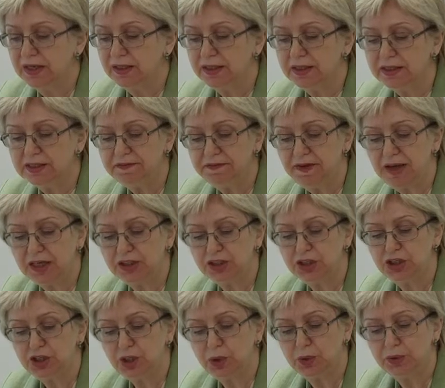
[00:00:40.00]
These facts
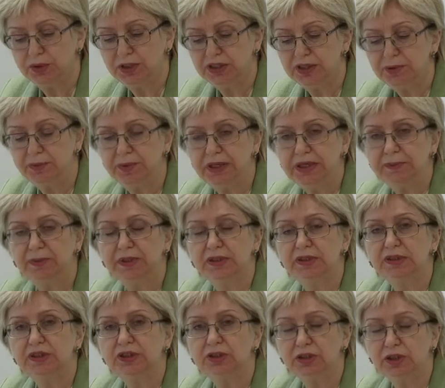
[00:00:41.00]
show that
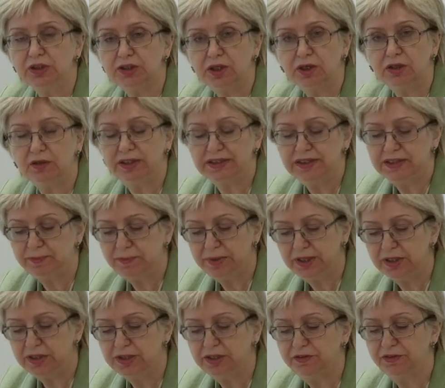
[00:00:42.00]
people do not only
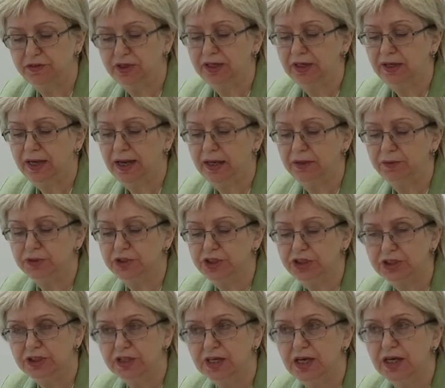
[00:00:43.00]
speak different
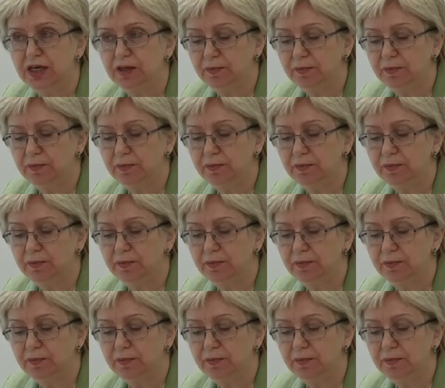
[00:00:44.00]
languages,